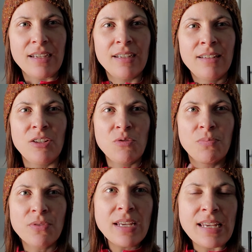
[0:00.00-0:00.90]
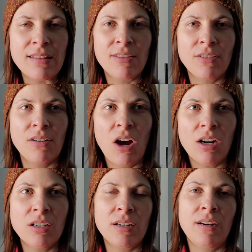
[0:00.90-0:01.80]
It, you breathe
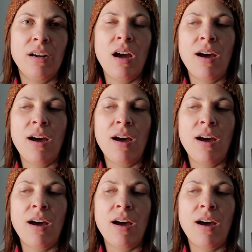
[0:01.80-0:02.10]
harder.